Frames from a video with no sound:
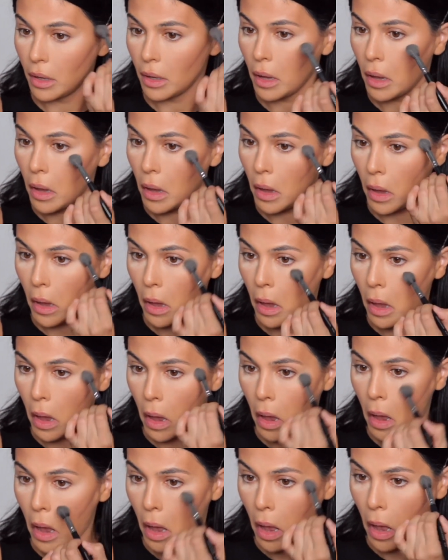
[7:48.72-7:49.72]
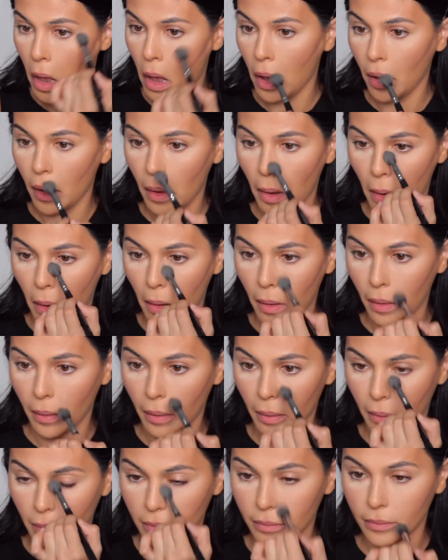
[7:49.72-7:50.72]

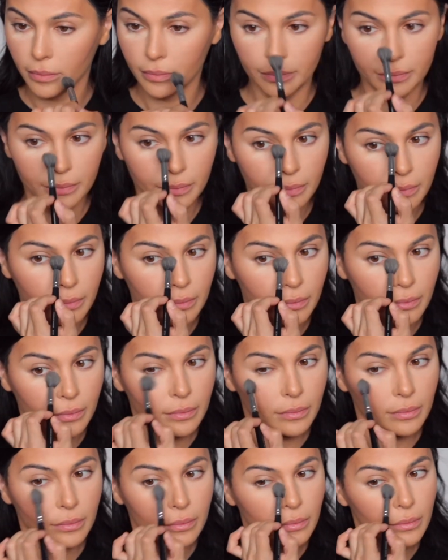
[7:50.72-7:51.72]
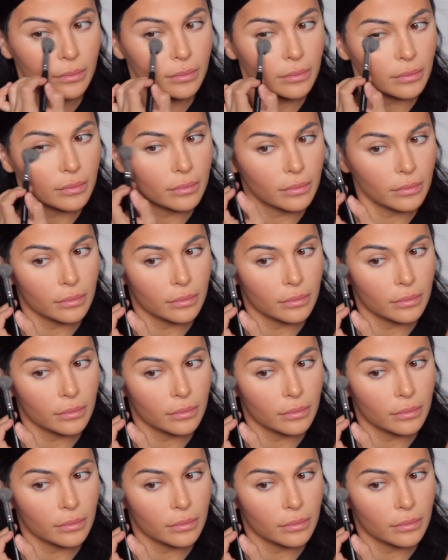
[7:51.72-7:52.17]
[no speech]